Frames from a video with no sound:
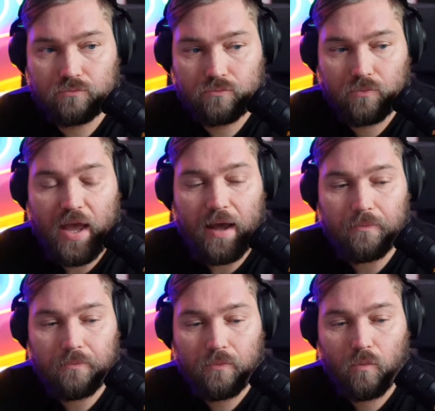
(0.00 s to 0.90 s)
Yeah,
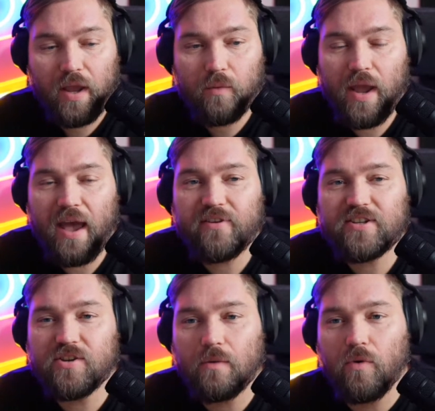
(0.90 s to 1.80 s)
we have a
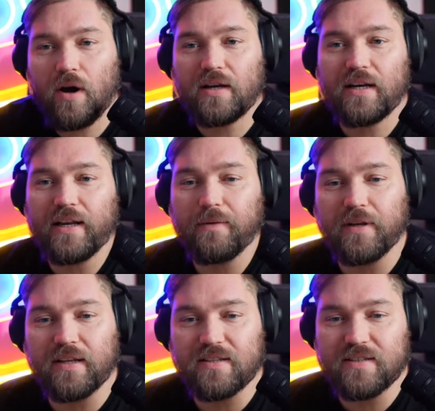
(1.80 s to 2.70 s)
somewhat
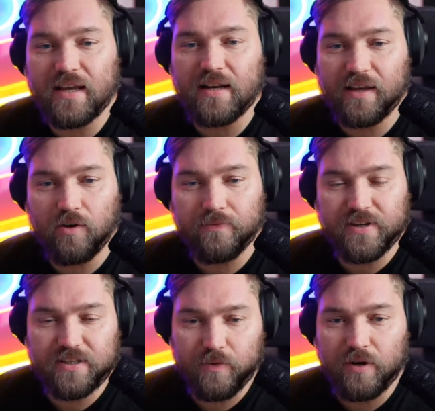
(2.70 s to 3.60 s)
limited set. Like
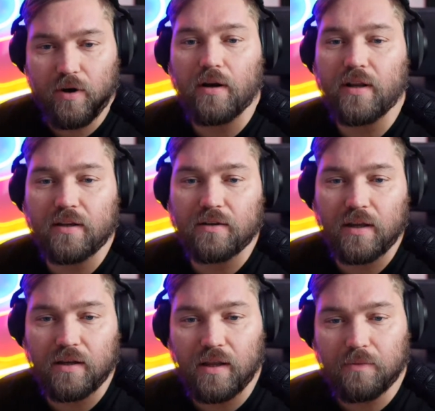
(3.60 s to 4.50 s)
obviously, we're not in
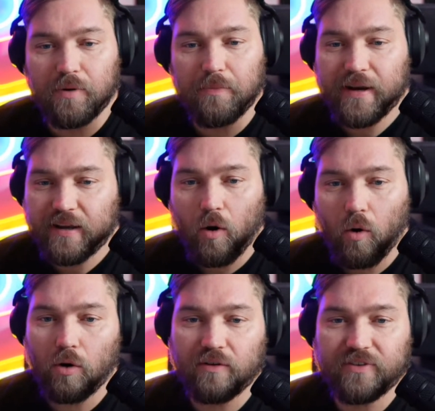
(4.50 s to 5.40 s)
implementing
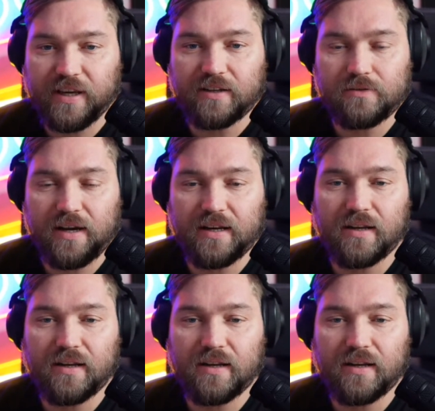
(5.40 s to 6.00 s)
all of Git, right?